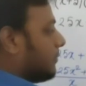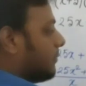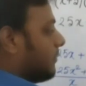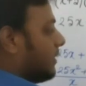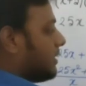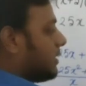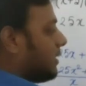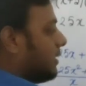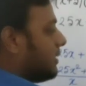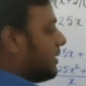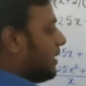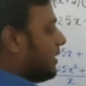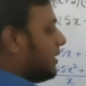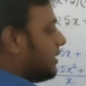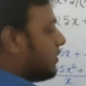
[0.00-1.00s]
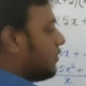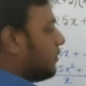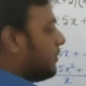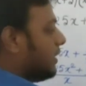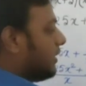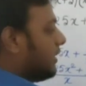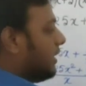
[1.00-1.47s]
first consider this
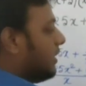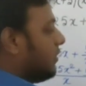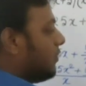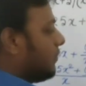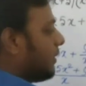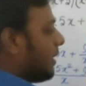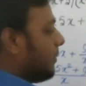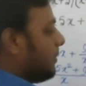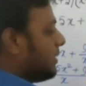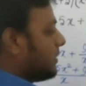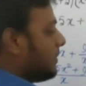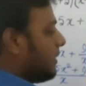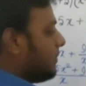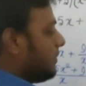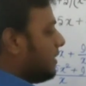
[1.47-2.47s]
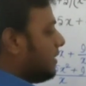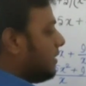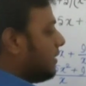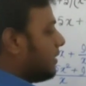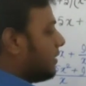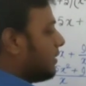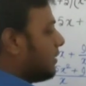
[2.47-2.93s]
group, the 3 into 5 means
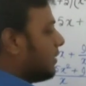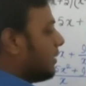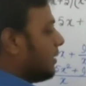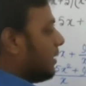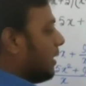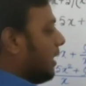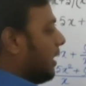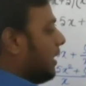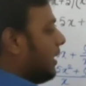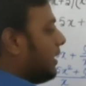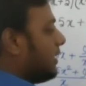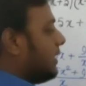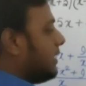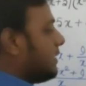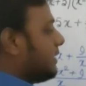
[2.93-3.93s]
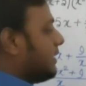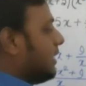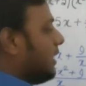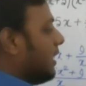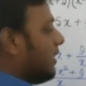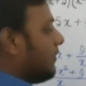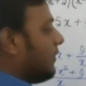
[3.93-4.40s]
15, and this
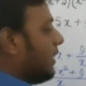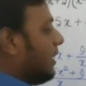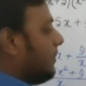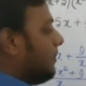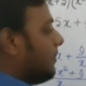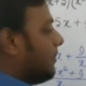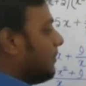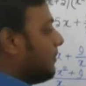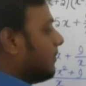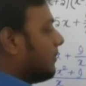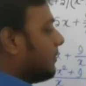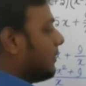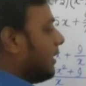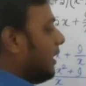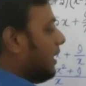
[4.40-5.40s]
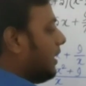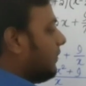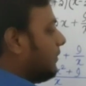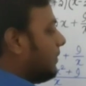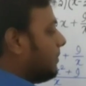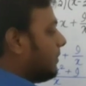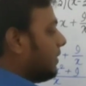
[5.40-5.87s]
3 and 5 again
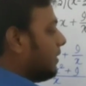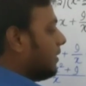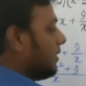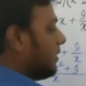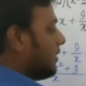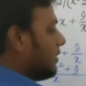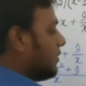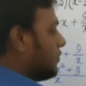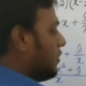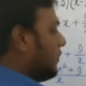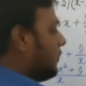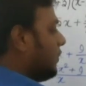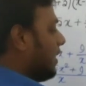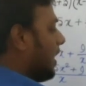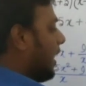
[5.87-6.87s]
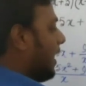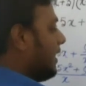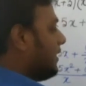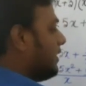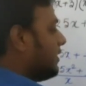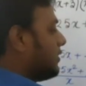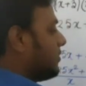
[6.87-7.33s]
15. So if we
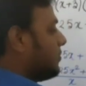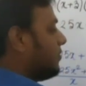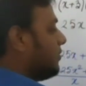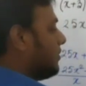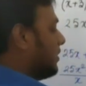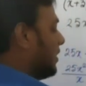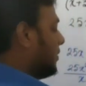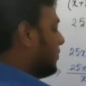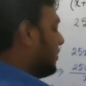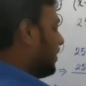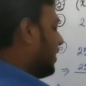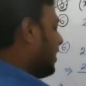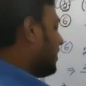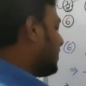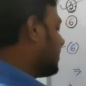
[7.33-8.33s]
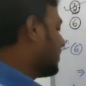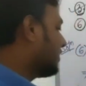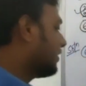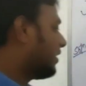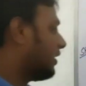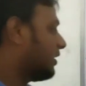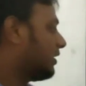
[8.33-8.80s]
add these two, then we get
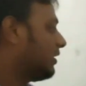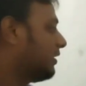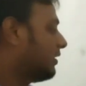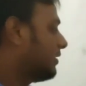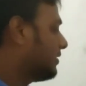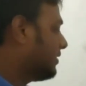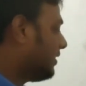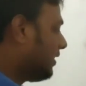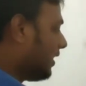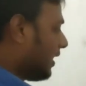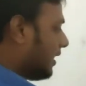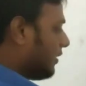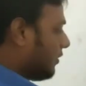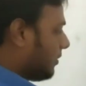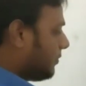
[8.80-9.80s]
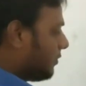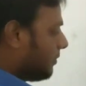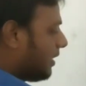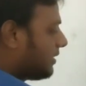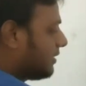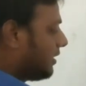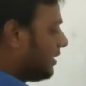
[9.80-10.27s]
30. See, and we have to
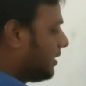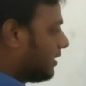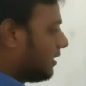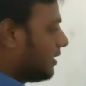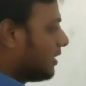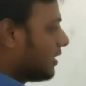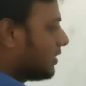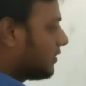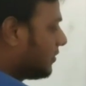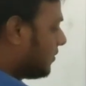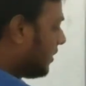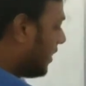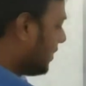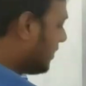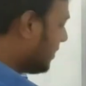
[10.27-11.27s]
match 30. So write